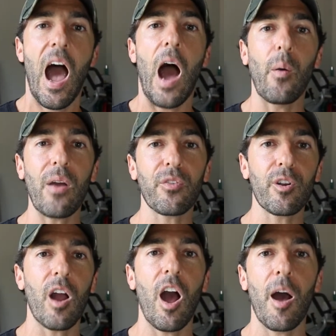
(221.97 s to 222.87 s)

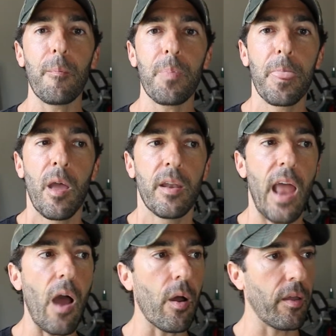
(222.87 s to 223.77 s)
However,
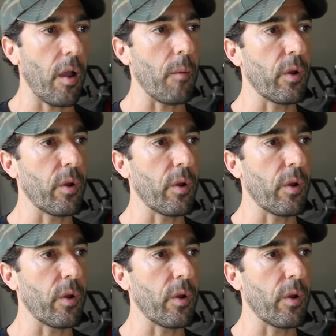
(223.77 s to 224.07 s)
now,